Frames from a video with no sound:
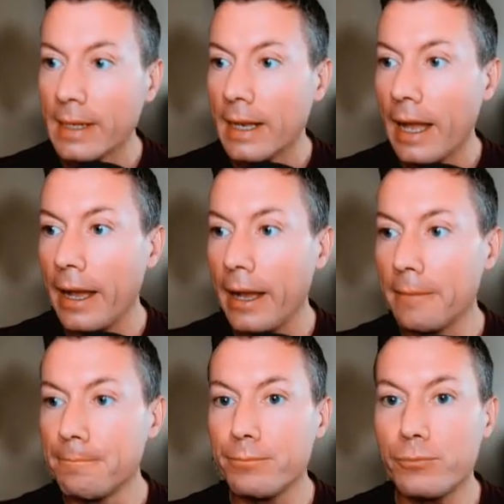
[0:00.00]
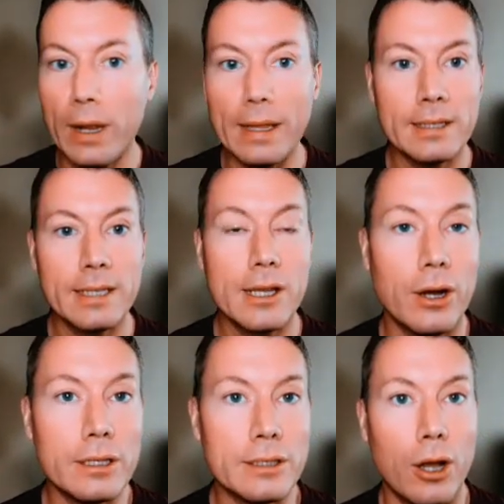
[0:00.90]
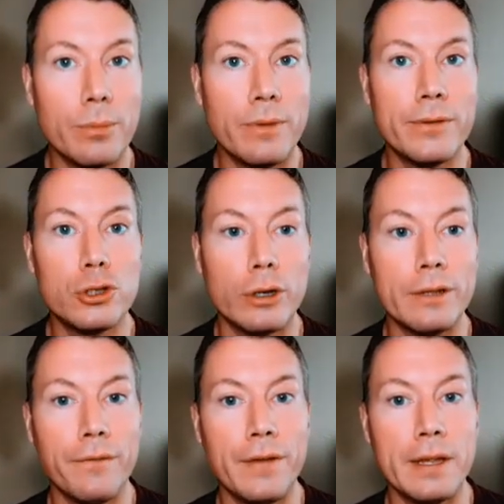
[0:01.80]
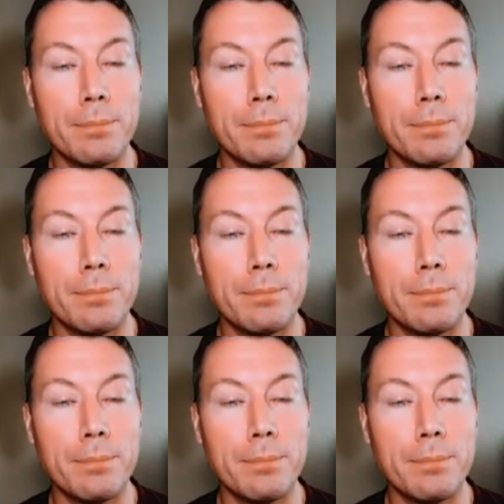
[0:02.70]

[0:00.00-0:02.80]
Right, that's it, guys. Hope you've enjoyed the vid.